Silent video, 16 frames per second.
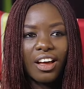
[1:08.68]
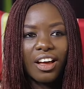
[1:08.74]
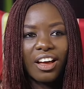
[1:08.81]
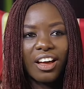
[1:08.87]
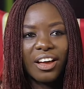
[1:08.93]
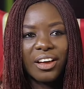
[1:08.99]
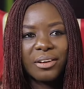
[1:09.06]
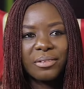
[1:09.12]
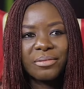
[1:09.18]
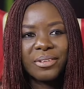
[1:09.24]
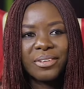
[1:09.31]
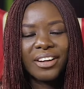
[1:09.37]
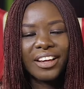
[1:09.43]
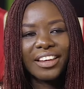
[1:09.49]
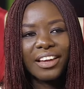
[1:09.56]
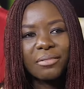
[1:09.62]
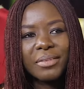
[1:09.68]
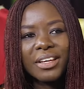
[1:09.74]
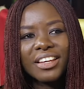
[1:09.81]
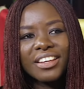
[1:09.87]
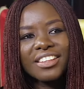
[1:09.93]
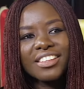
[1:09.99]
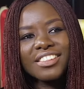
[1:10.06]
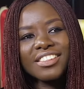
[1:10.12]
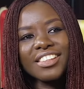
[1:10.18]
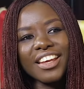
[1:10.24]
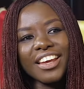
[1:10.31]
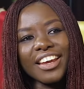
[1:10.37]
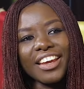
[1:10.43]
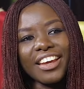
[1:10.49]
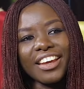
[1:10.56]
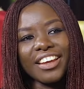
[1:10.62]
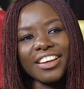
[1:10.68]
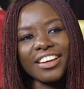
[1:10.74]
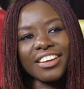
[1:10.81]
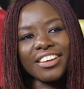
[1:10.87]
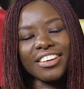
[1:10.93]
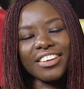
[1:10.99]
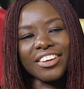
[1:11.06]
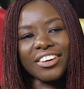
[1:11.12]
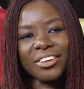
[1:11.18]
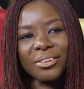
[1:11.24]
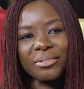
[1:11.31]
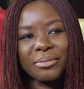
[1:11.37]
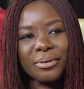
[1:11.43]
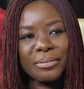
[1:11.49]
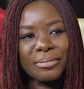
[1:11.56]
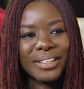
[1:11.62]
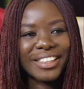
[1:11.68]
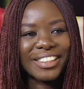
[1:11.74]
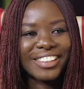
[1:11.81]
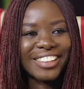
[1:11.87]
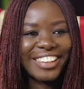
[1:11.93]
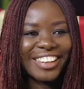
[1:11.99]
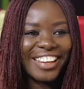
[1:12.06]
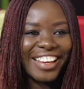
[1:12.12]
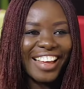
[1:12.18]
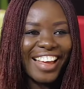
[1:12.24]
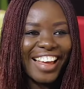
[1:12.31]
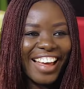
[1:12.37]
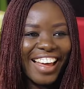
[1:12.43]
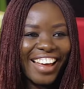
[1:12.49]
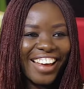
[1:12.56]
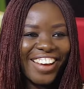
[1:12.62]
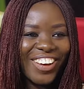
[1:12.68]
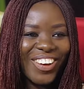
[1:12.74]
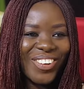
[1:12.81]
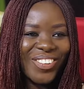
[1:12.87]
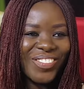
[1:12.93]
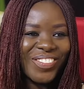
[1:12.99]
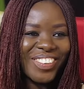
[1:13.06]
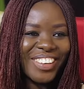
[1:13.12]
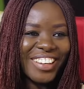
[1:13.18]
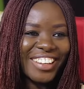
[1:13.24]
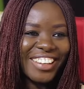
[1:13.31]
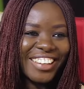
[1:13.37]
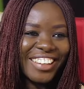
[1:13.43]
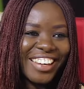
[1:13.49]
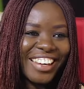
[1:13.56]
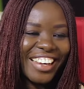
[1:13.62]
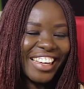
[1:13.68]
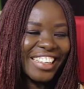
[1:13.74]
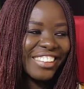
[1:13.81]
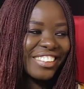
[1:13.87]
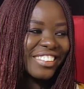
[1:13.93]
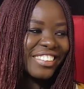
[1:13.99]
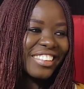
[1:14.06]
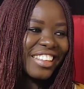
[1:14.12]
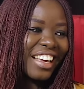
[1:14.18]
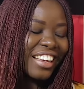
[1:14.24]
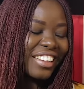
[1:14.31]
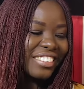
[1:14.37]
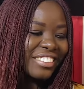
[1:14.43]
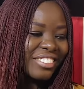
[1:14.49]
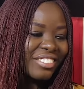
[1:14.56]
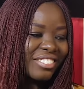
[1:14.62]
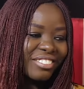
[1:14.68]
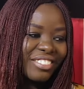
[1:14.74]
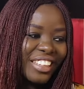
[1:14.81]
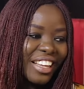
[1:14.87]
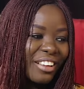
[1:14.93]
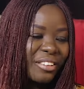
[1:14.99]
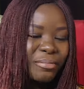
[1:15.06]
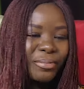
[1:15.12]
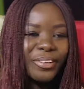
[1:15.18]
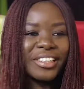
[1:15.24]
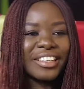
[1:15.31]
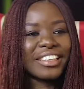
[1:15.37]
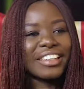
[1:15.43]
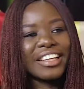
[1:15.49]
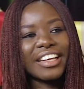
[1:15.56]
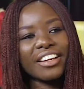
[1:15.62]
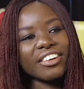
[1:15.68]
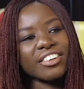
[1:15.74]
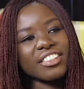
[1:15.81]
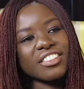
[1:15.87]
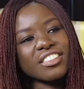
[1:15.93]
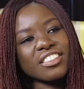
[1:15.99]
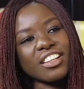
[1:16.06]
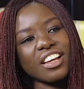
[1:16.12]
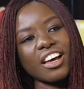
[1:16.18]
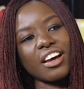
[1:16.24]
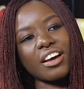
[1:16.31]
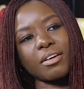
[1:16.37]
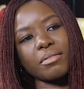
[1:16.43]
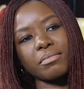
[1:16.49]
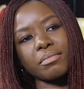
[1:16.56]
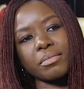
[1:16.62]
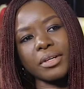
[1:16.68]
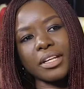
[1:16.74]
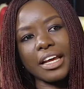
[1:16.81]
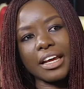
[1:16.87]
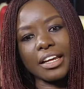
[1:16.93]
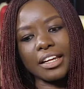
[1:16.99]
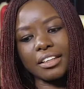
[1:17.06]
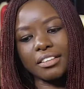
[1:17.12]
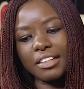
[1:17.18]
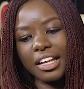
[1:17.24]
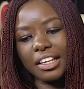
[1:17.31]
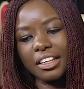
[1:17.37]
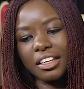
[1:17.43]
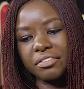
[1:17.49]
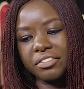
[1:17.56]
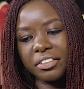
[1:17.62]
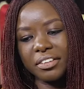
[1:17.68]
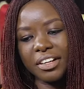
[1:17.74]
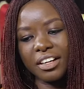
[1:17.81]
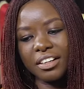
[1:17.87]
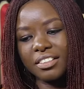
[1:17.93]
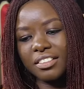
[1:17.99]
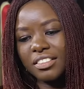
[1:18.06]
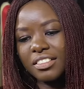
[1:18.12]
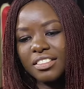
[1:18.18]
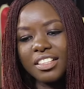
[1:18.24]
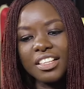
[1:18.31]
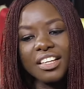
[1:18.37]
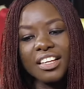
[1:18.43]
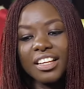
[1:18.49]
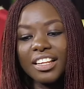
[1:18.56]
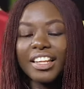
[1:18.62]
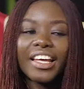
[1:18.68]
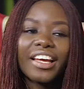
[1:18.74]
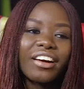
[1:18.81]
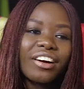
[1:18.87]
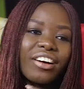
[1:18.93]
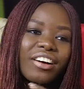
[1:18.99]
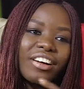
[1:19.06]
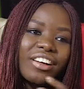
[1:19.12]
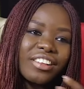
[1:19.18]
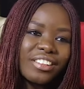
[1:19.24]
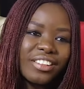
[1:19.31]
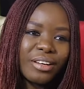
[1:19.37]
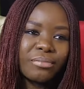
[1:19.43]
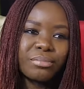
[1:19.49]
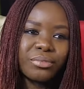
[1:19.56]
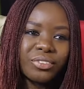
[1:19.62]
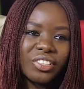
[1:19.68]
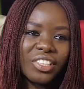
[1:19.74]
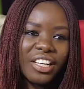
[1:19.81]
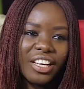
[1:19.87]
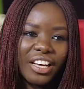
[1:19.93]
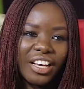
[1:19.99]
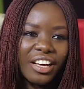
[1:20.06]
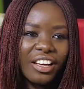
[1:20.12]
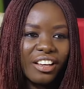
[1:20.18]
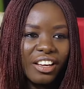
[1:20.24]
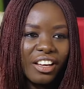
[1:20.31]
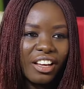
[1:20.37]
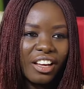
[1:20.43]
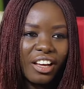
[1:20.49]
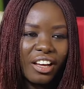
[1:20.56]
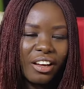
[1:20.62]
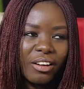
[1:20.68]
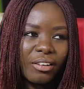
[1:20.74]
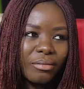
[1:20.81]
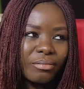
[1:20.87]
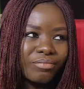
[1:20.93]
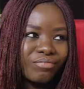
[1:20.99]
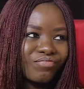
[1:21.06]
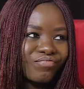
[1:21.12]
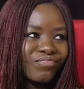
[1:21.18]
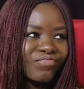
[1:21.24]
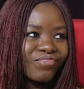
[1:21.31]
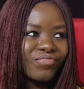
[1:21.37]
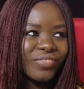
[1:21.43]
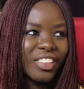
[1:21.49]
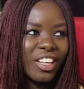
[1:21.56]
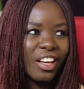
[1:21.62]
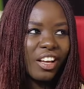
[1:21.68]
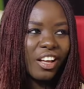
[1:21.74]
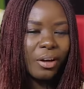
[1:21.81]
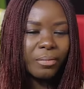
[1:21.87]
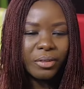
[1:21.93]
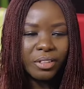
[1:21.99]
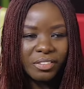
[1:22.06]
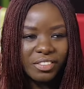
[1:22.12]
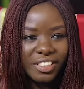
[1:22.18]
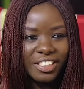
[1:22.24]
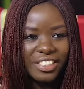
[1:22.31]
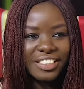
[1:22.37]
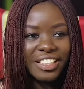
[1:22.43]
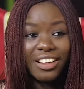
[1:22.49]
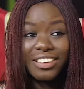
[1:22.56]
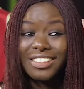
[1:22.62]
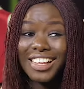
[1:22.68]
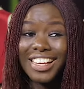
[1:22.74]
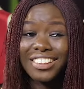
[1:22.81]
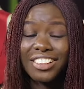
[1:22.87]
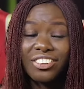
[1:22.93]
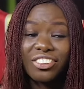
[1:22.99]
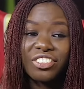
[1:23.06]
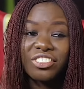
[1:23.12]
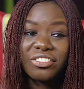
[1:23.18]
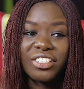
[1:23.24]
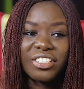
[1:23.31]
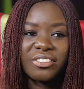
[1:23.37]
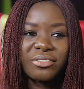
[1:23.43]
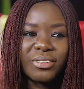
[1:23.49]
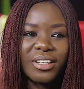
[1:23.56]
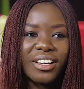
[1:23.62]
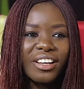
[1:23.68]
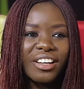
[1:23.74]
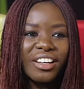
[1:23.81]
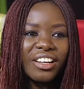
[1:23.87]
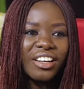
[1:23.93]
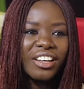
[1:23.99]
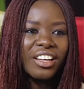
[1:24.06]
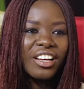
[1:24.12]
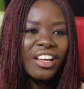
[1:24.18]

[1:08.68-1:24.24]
Well, Kemi is a young woman. I was born in Lagos, but I lived around Lagos, Abuja, a couple of cities outside the country as well.